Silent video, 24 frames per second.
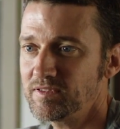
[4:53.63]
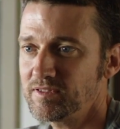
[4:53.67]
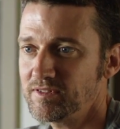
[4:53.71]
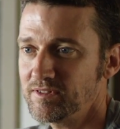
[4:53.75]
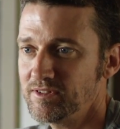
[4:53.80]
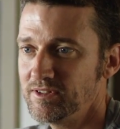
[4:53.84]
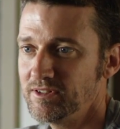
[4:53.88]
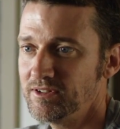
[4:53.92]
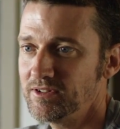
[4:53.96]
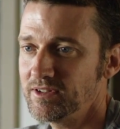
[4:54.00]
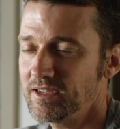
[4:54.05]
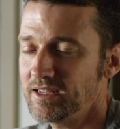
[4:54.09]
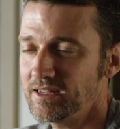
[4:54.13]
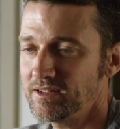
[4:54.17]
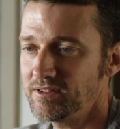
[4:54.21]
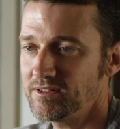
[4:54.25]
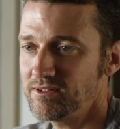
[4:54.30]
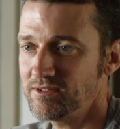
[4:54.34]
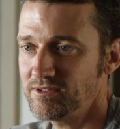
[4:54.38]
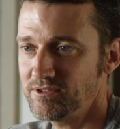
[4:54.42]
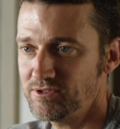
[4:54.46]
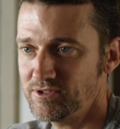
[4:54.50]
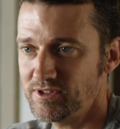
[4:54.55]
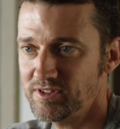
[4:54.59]
so you don't get
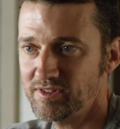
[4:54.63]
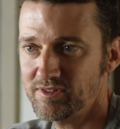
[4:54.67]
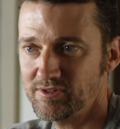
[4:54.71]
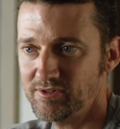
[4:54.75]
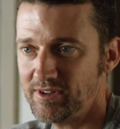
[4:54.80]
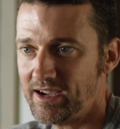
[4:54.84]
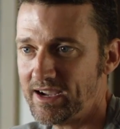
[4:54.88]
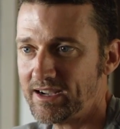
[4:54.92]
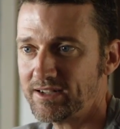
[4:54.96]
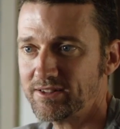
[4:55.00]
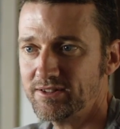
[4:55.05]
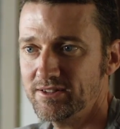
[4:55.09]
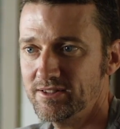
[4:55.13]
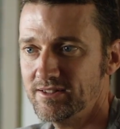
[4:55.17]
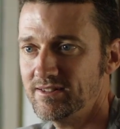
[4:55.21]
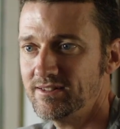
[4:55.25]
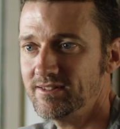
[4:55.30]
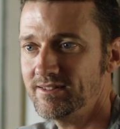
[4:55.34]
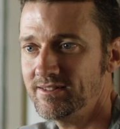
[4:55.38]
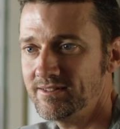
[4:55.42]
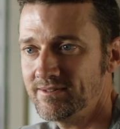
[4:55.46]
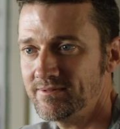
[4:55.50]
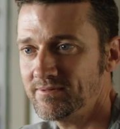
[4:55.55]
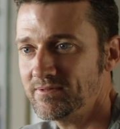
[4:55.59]
distracted
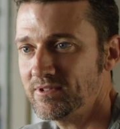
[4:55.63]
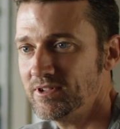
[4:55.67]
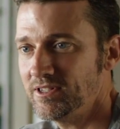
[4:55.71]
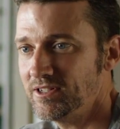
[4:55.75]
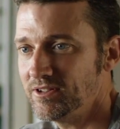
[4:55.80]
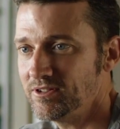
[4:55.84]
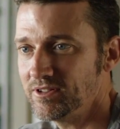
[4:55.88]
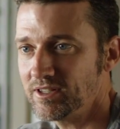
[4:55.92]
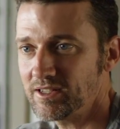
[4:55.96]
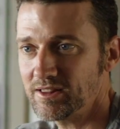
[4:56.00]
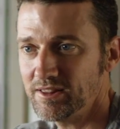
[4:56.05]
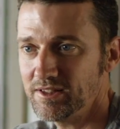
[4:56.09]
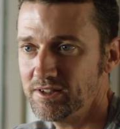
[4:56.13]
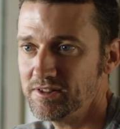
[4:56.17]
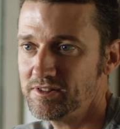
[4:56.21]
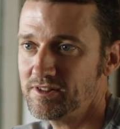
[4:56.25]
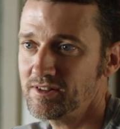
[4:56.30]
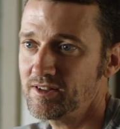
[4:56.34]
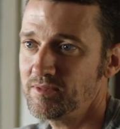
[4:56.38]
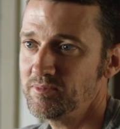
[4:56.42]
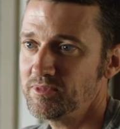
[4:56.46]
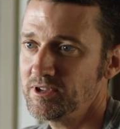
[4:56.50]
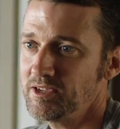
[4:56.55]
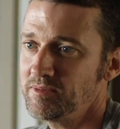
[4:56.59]
and, you know, like
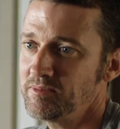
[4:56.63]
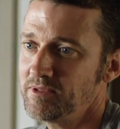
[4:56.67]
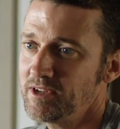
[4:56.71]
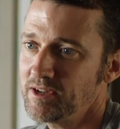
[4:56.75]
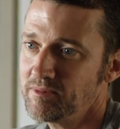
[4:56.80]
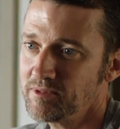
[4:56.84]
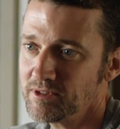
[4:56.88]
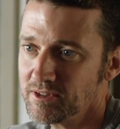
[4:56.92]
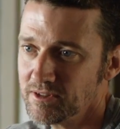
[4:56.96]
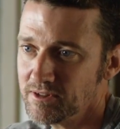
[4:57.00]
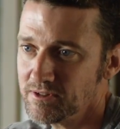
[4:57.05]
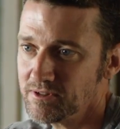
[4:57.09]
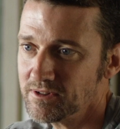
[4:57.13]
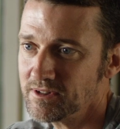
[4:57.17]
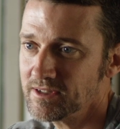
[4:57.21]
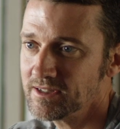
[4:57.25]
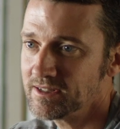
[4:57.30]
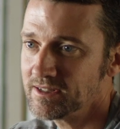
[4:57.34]
leasing a BMW